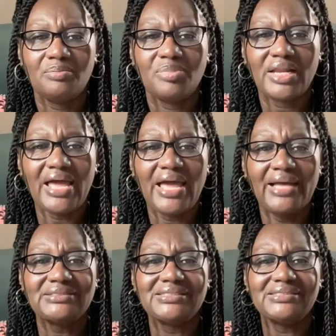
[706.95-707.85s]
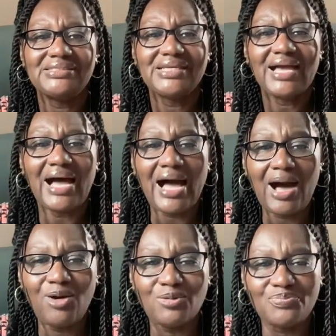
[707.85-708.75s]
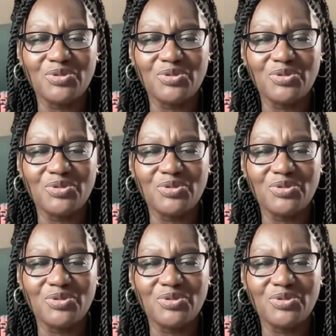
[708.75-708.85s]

But I had to dig out